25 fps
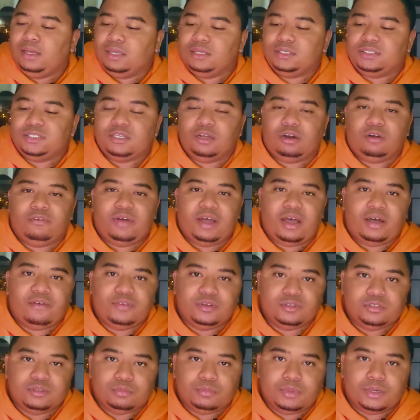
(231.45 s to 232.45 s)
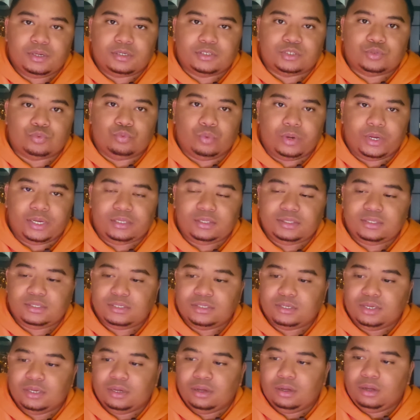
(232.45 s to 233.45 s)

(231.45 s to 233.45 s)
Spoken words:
Instead of having to make us wait,